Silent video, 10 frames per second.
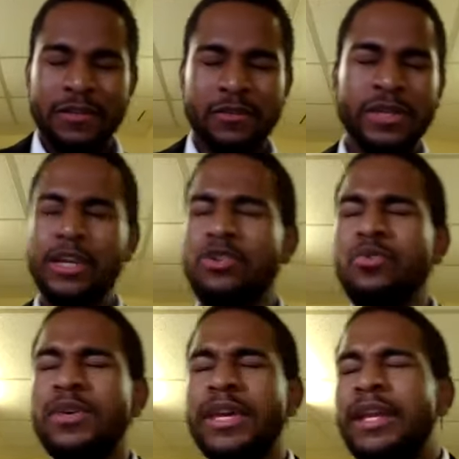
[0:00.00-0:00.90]
so that
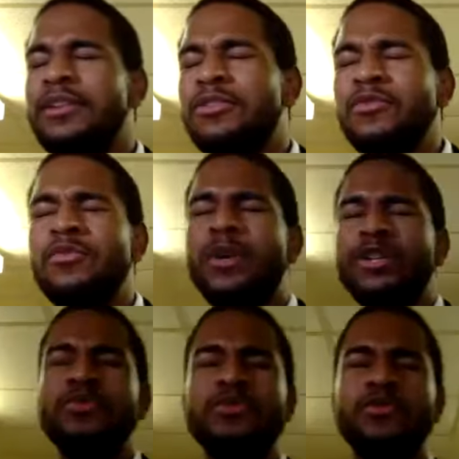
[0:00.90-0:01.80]
you can do what
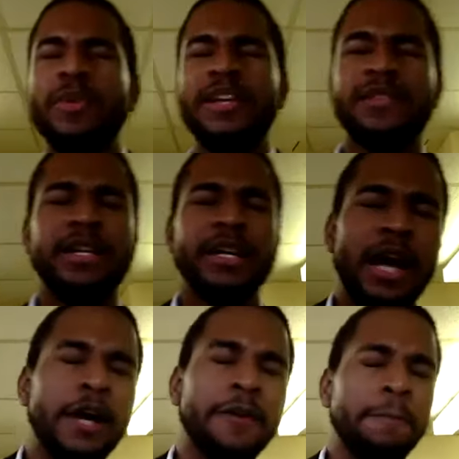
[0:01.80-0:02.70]
you do best, dear
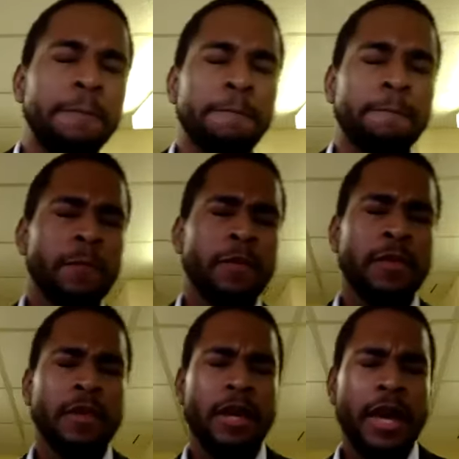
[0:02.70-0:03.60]
God,
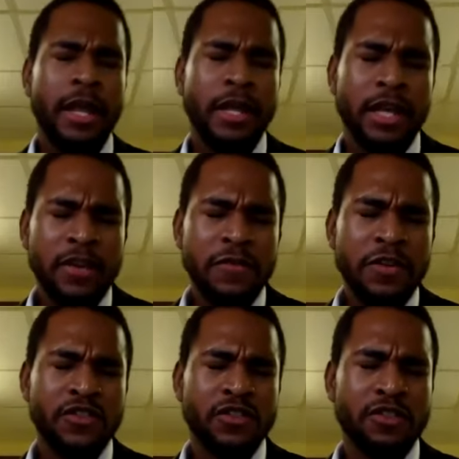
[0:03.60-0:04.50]
and give
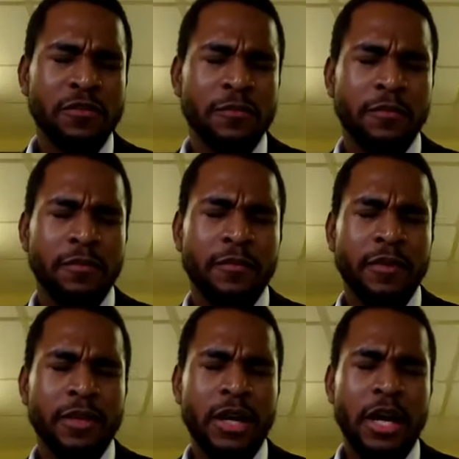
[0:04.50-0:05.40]
us
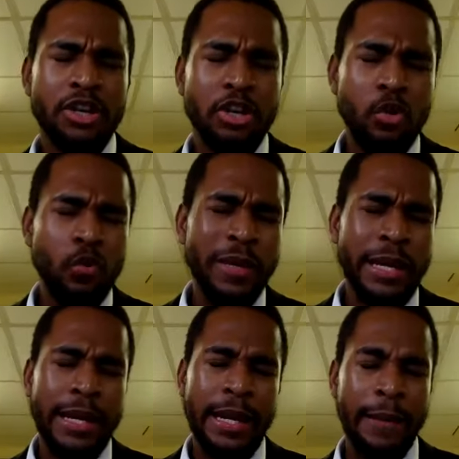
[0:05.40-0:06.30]
a new
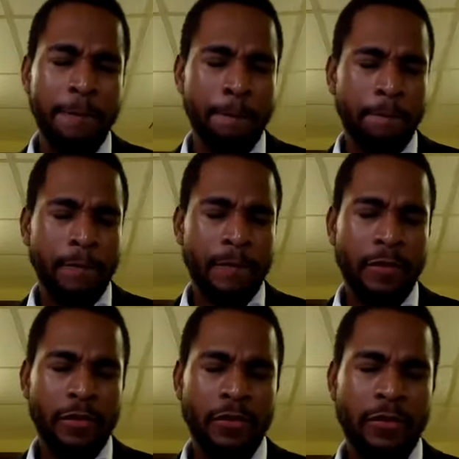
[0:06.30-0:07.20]
beginning.
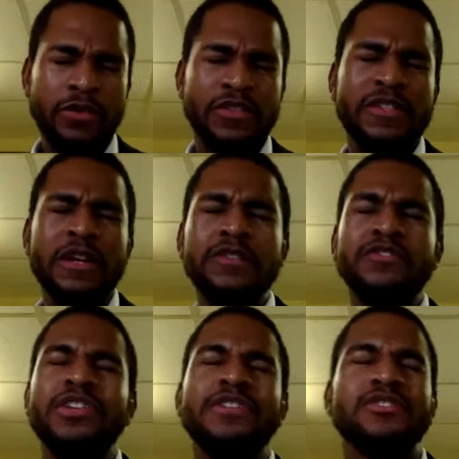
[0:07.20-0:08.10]
Through your Son,
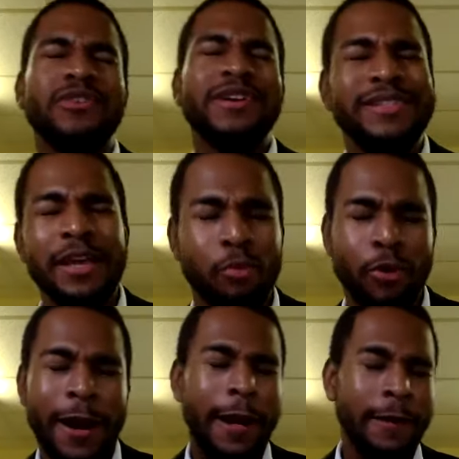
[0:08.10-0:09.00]
Jesus Christ, I
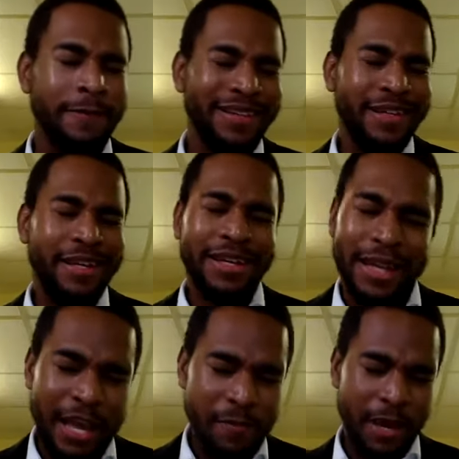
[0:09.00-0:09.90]
pray.
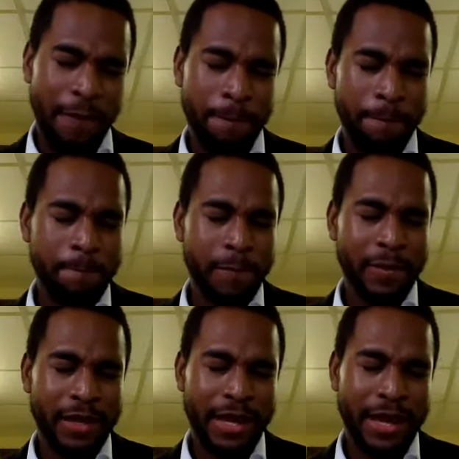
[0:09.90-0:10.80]
Amen
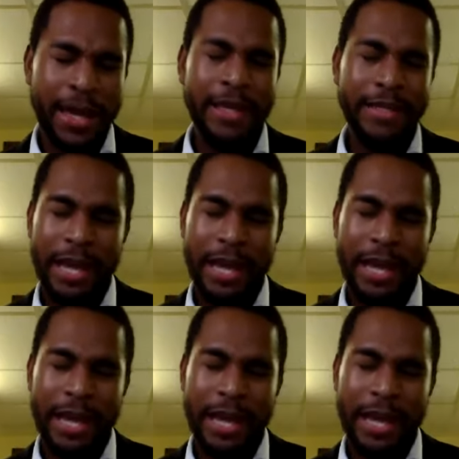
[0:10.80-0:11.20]
and